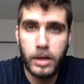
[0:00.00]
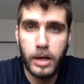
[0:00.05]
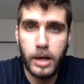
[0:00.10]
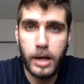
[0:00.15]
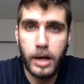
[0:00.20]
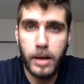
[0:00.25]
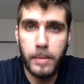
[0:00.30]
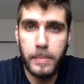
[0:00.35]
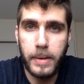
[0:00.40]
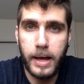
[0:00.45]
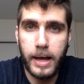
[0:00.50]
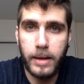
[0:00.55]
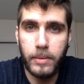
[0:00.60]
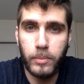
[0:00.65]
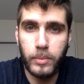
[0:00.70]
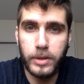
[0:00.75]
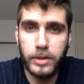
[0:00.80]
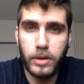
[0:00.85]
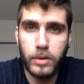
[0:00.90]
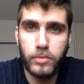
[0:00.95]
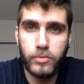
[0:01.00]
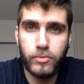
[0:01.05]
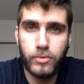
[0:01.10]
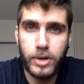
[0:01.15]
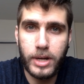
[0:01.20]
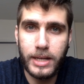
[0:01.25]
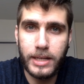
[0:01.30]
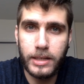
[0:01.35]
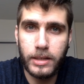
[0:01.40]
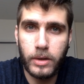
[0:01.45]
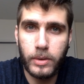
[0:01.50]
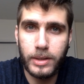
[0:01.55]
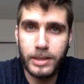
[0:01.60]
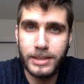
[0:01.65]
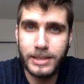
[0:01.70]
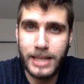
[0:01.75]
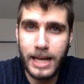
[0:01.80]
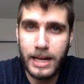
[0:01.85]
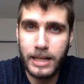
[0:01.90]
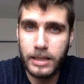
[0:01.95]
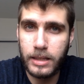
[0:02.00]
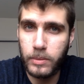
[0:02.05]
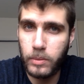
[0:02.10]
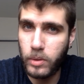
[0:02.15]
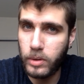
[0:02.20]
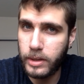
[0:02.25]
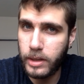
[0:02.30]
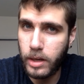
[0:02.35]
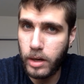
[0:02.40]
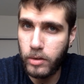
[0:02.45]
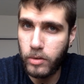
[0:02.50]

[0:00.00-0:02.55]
um, and we don't really know exactly what they are